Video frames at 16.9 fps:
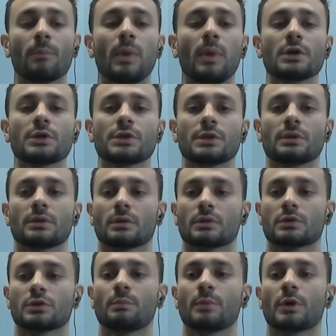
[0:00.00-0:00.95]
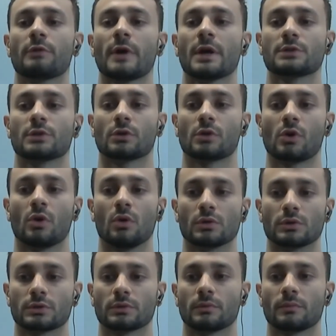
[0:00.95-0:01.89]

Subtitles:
parsing supervisor calls.